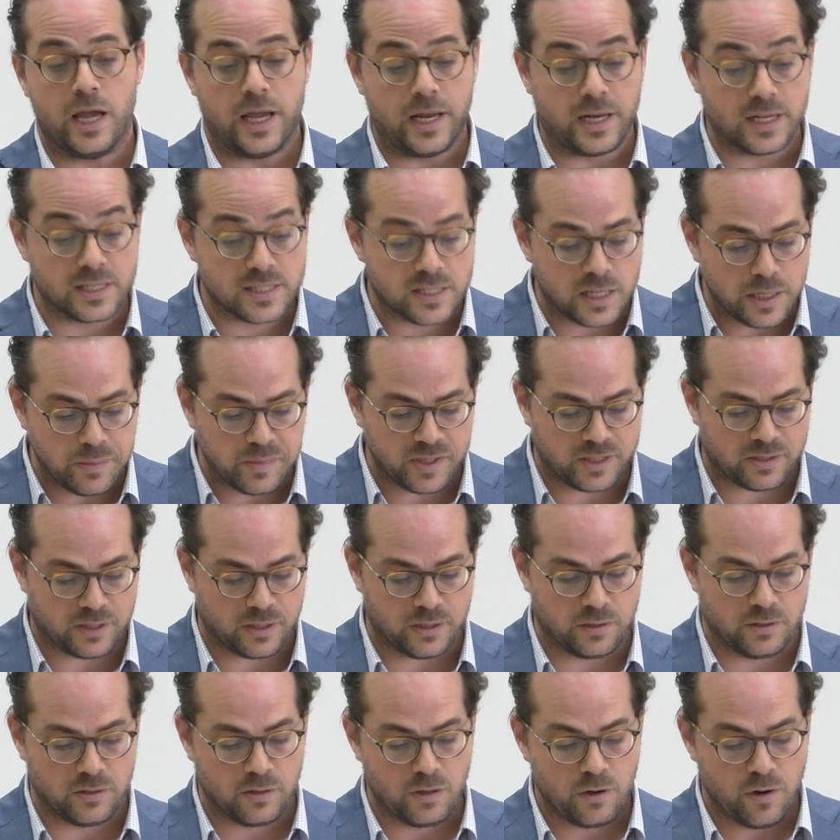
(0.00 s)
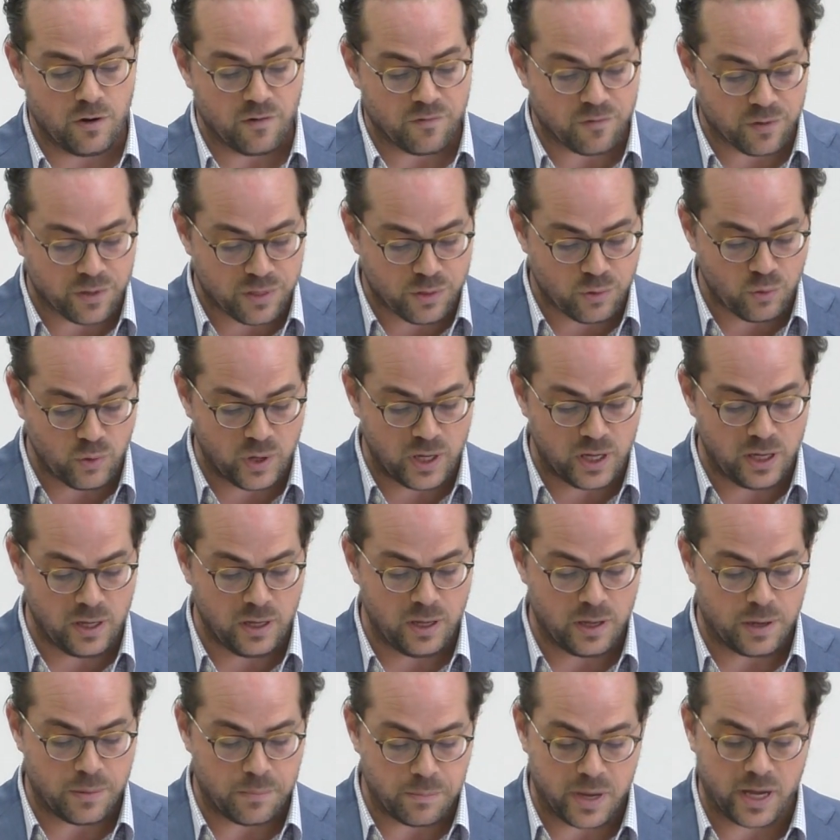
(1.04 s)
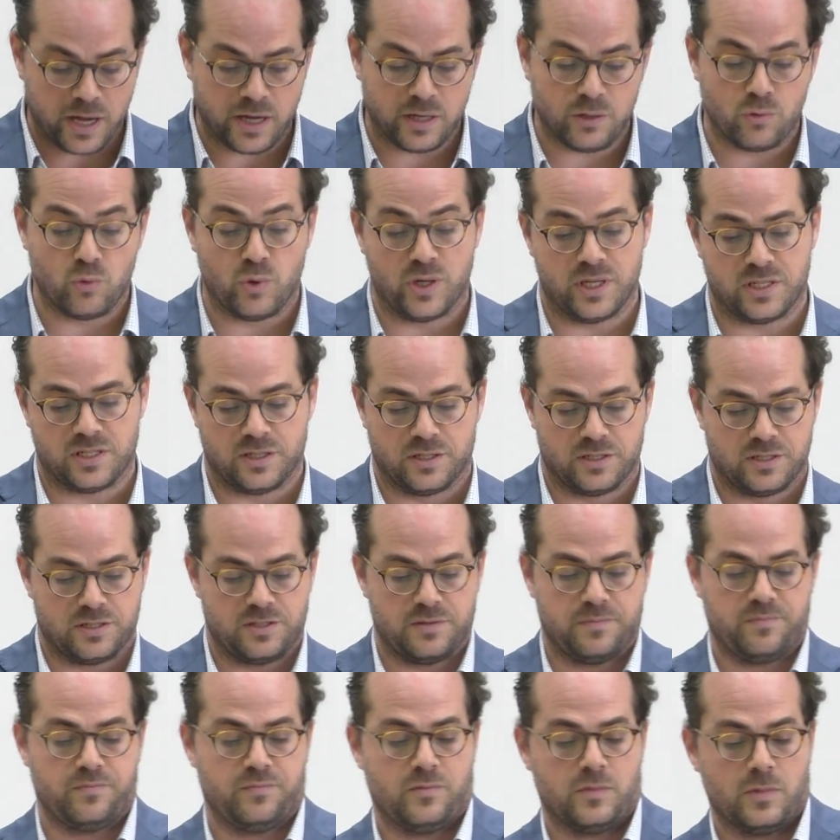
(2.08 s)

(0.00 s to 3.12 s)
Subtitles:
It is limited for 3 main reasons.